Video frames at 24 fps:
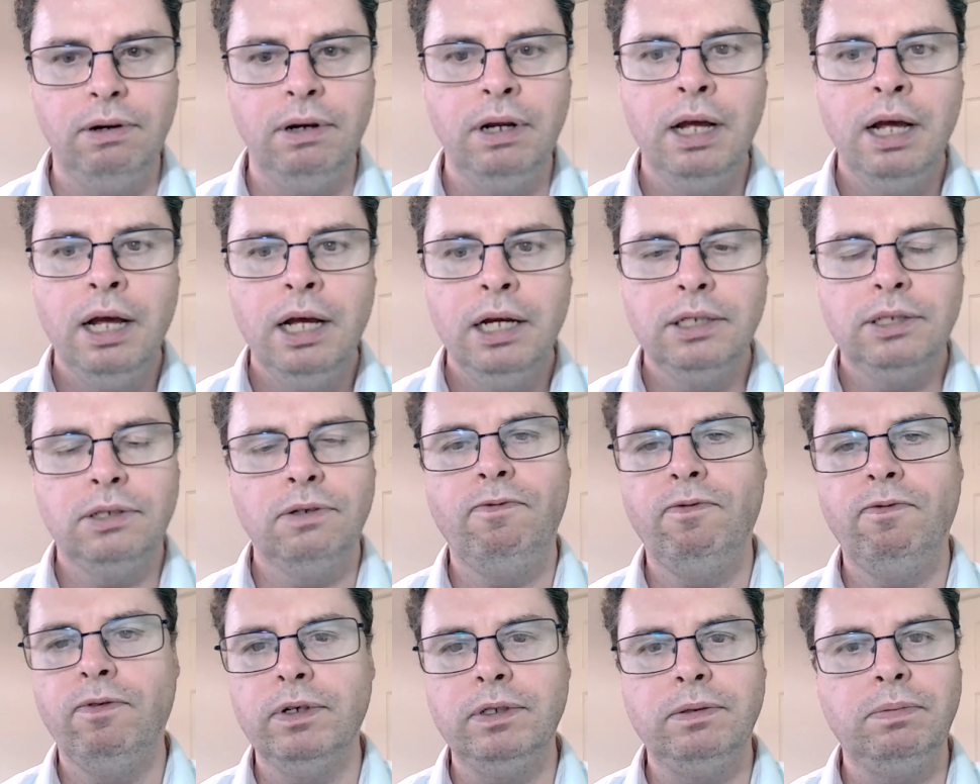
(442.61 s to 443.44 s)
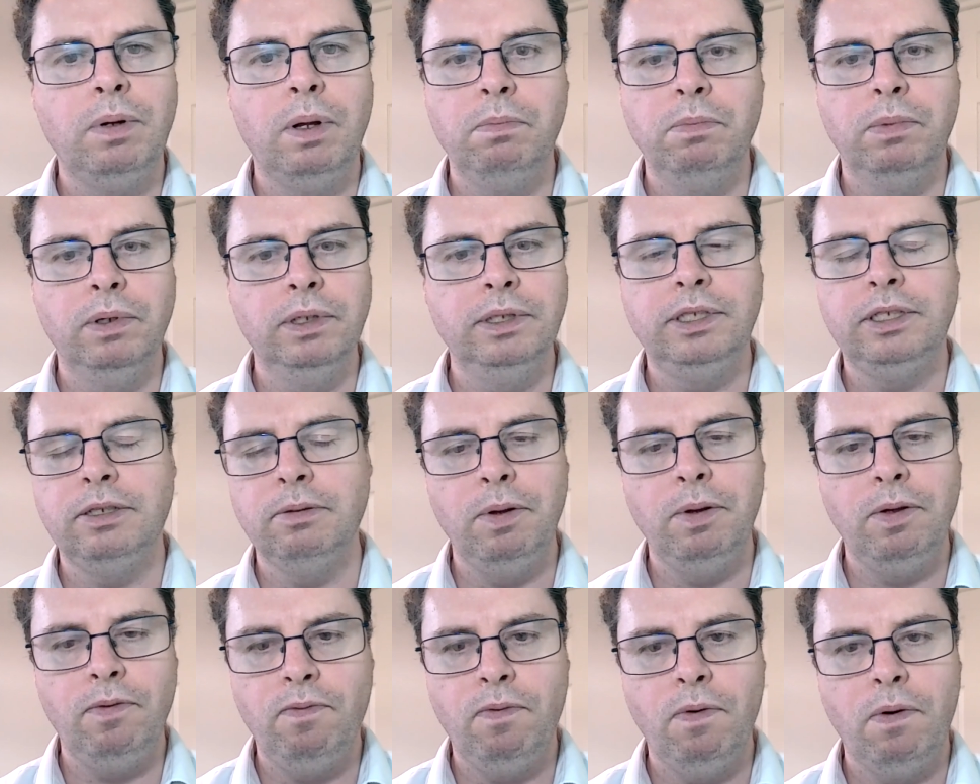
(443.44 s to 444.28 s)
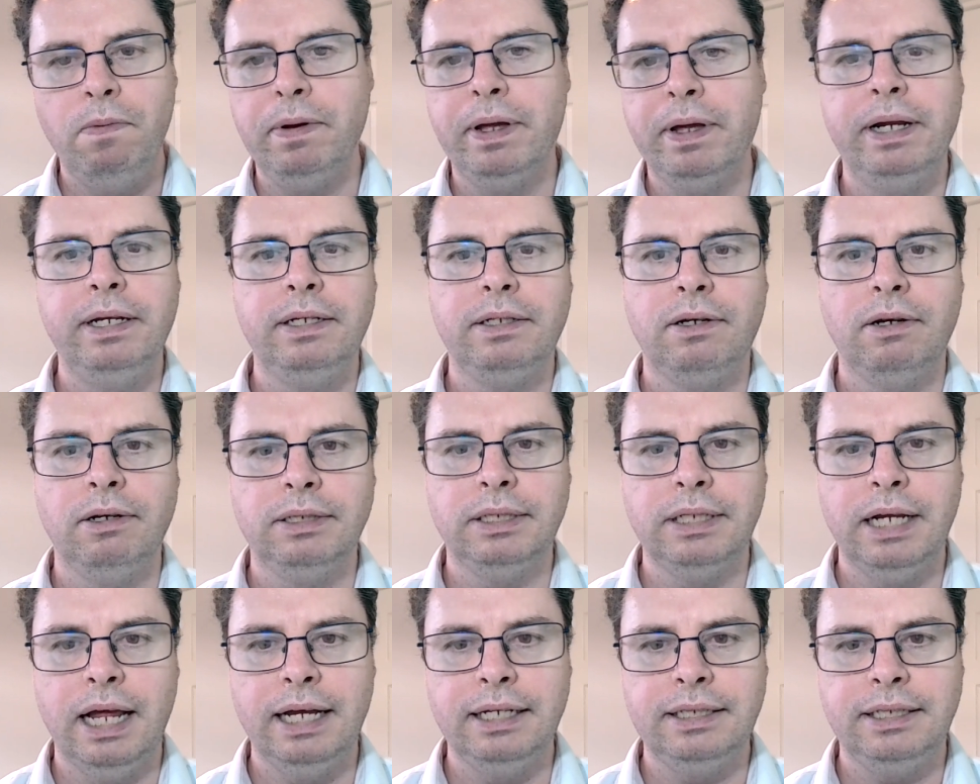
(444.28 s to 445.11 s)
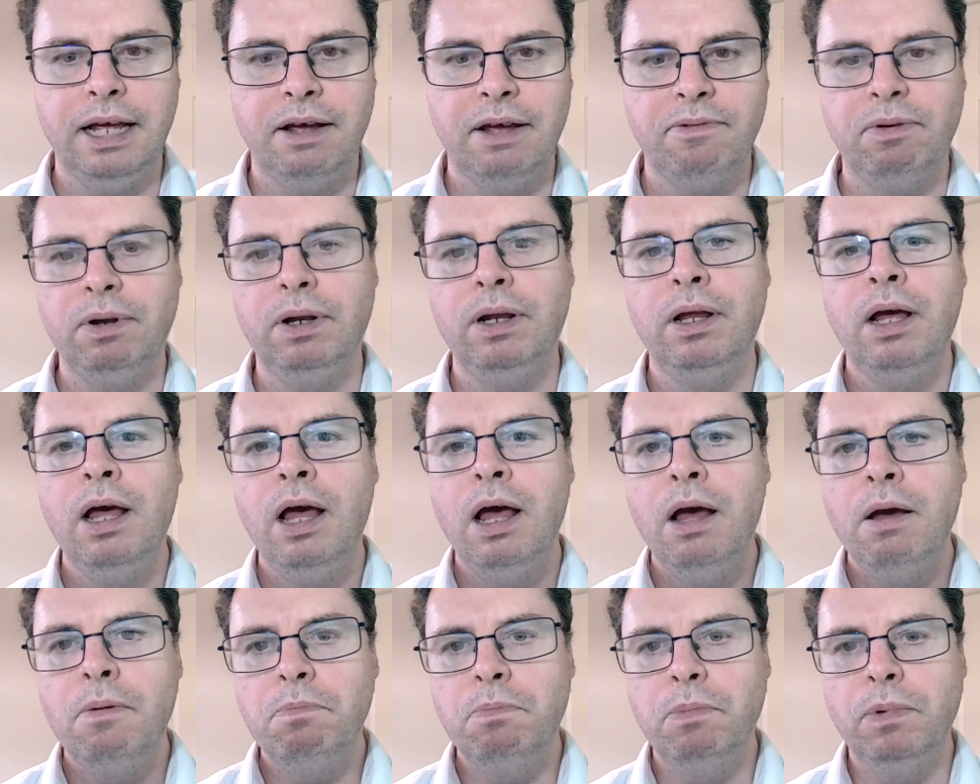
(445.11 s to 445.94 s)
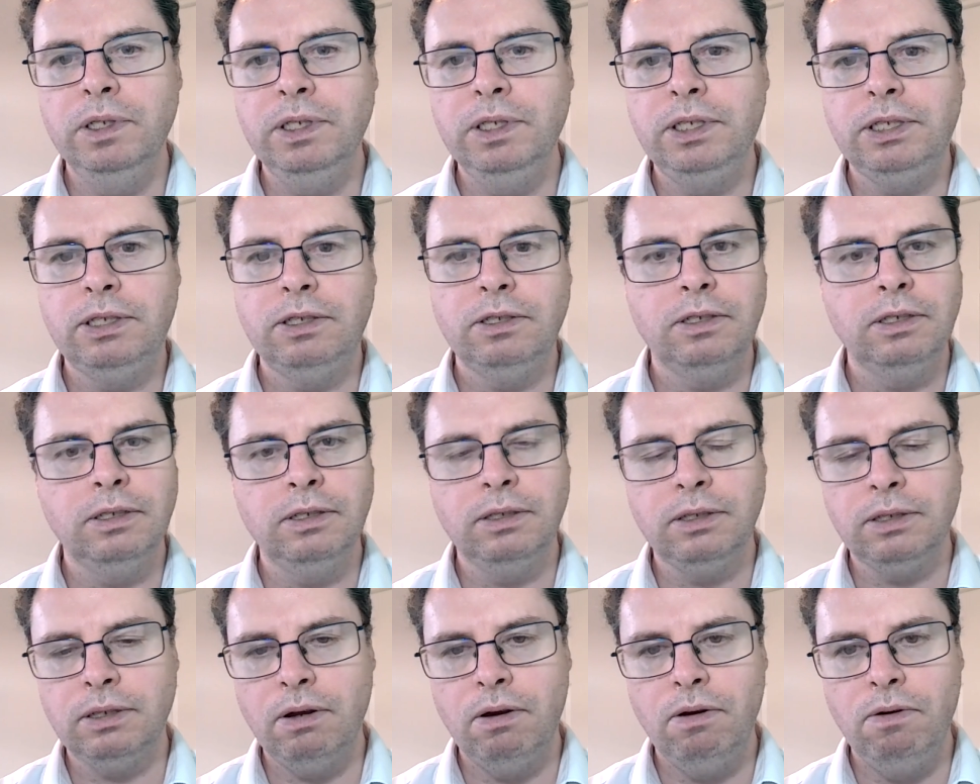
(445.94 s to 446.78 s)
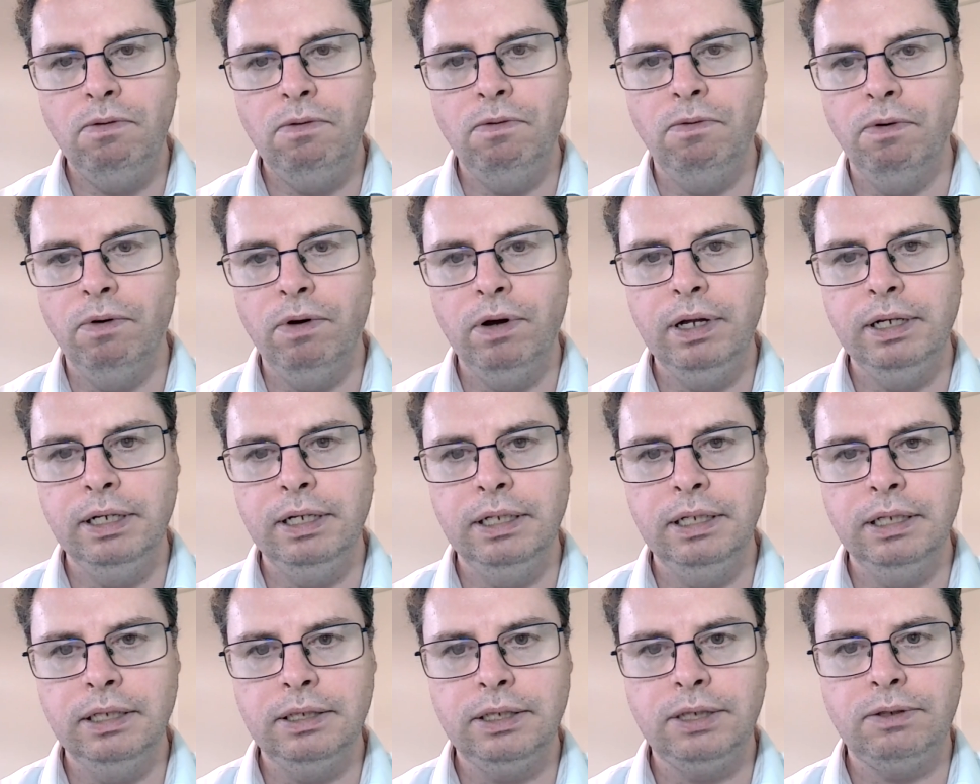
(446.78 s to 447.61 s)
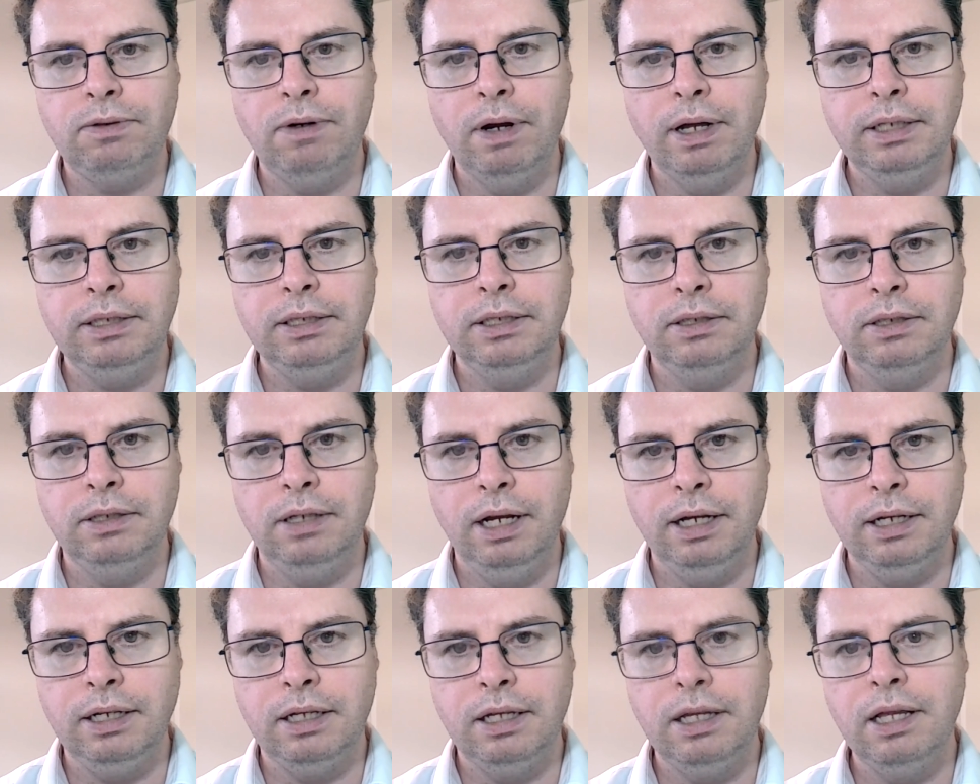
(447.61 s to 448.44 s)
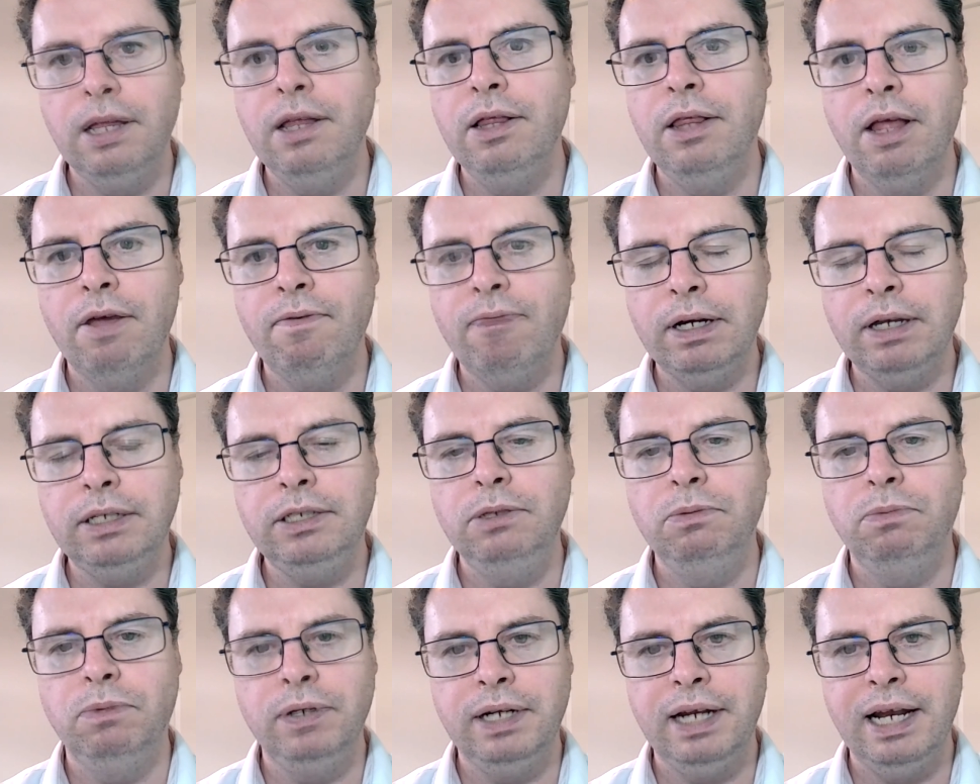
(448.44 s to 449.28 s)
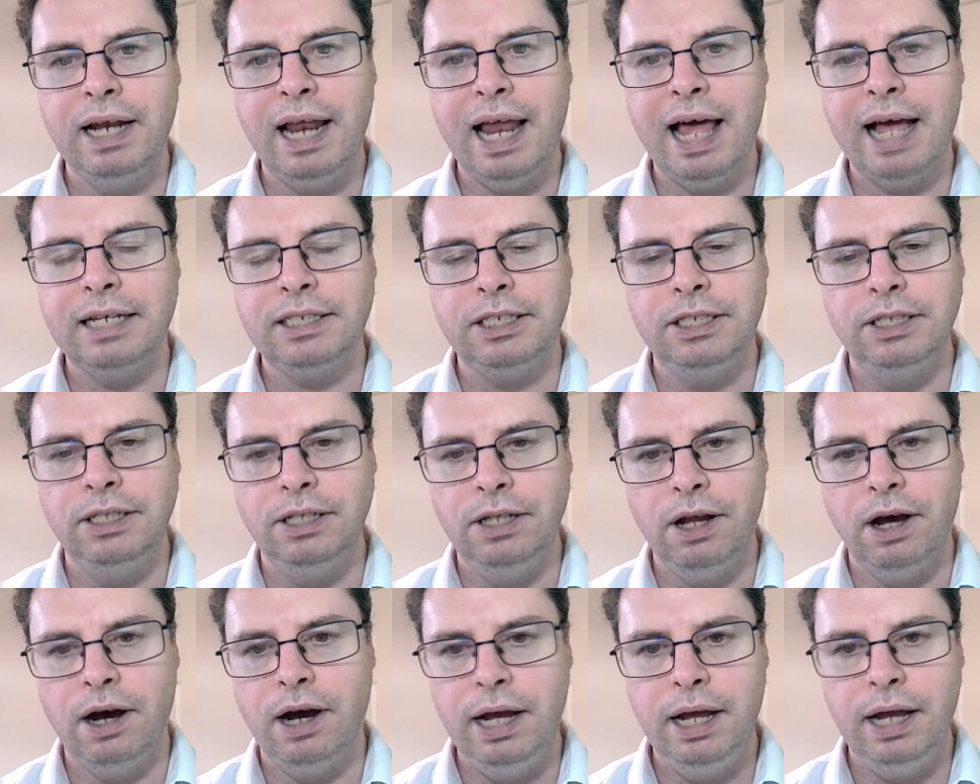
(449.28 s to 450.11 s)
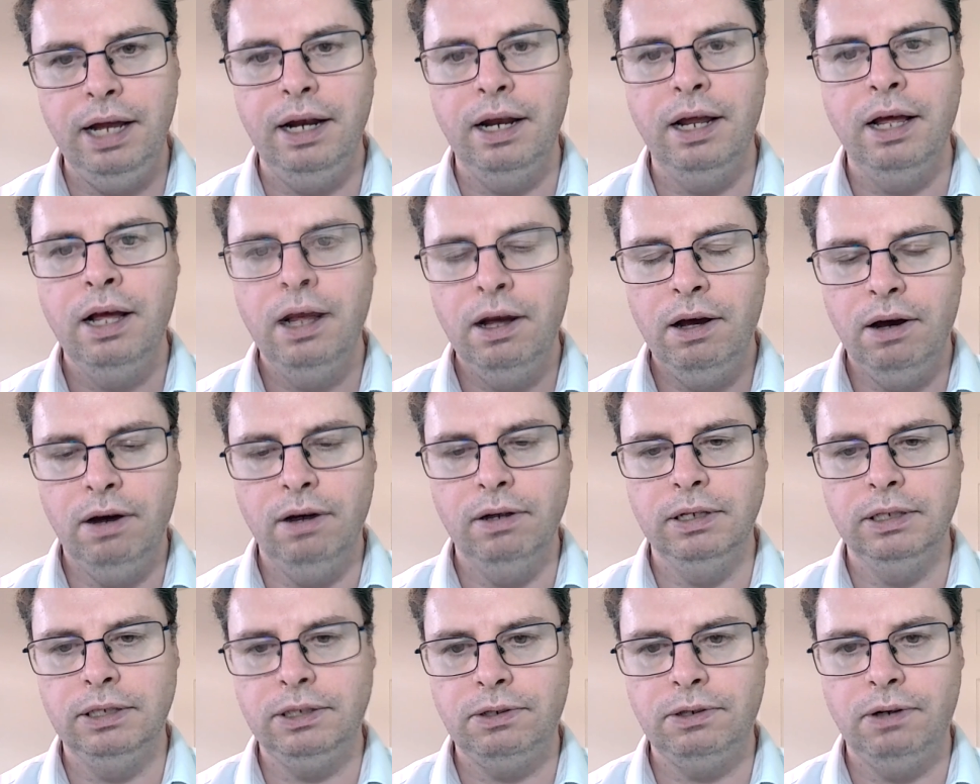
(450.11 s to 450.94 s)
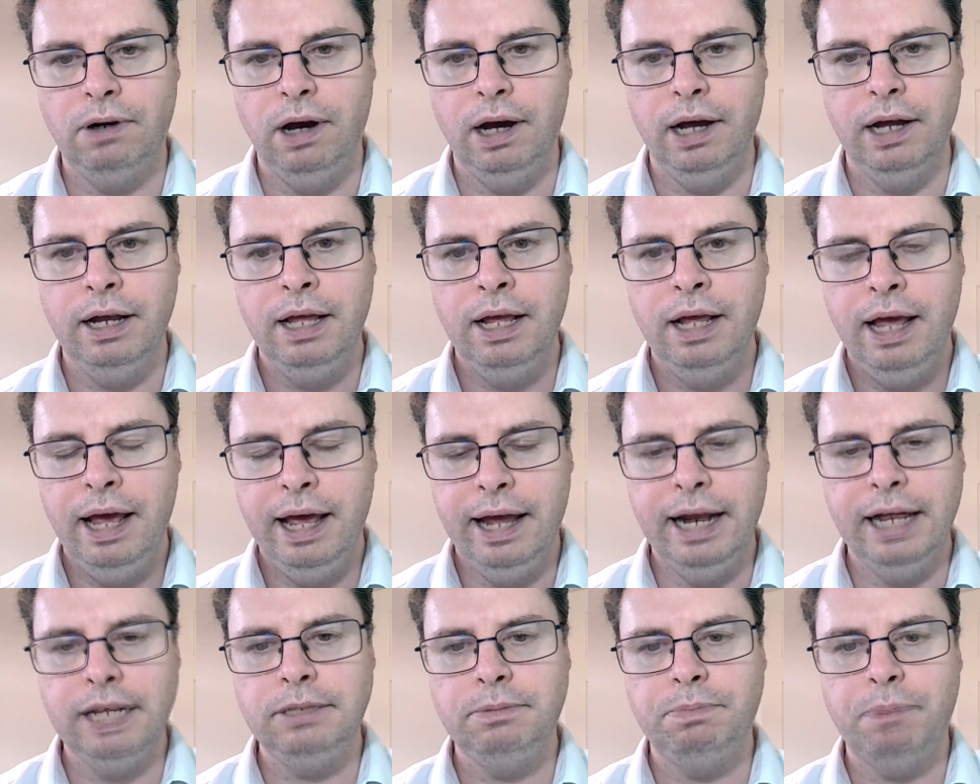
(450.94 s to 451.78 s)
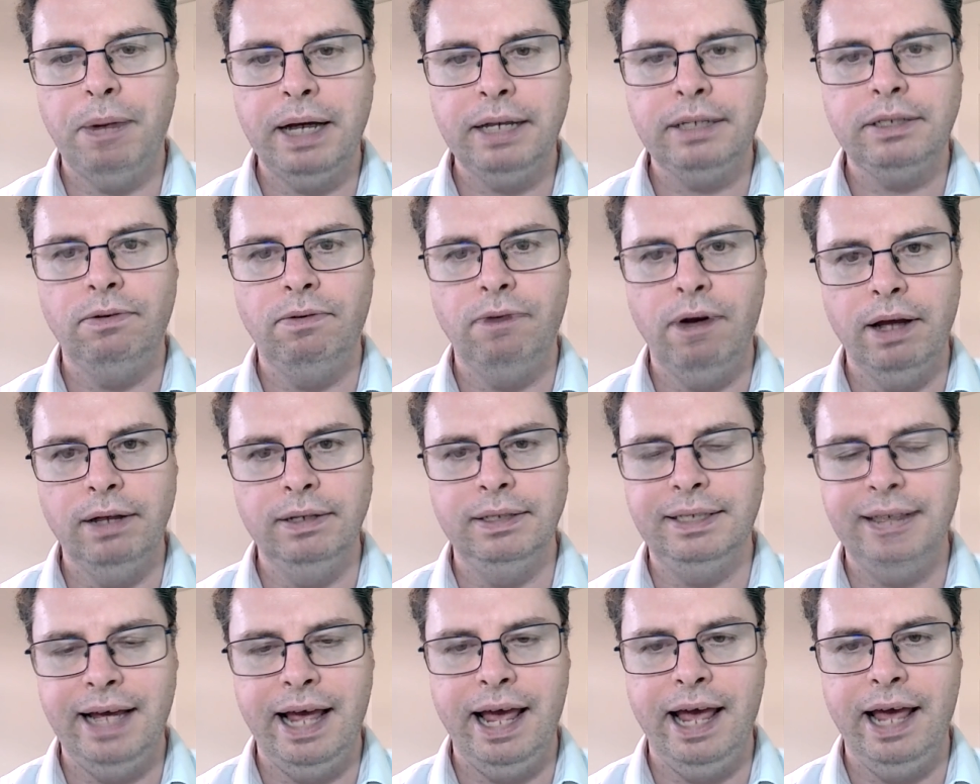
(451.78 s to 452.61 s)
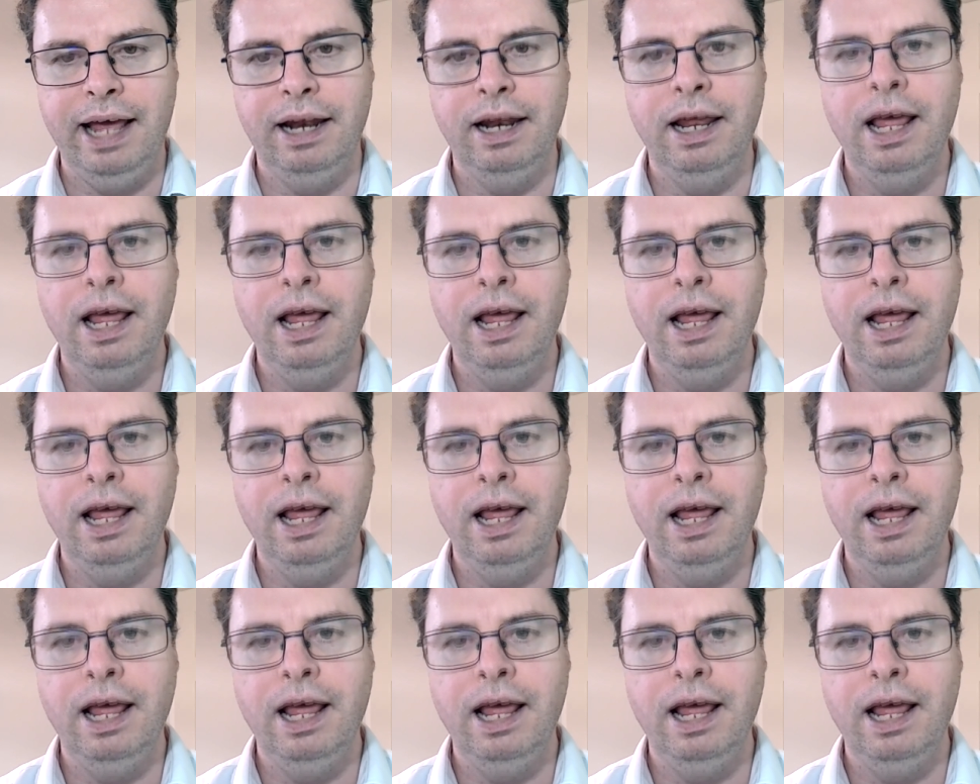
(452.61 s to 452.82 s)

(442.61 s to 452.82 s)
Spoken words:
So first of all, Munster, before we get into those last 7, Munster's run stretches, like they've actually won the last 9 on the trot, and that's back to round 10.